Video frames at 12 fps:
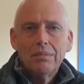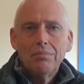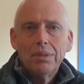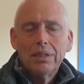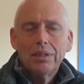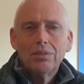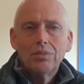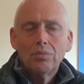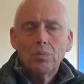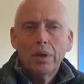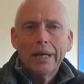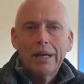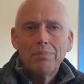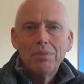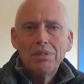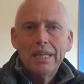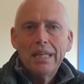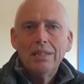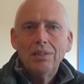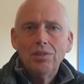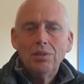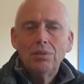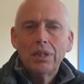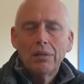because what happens then is
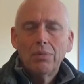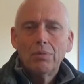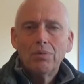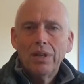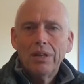you come up with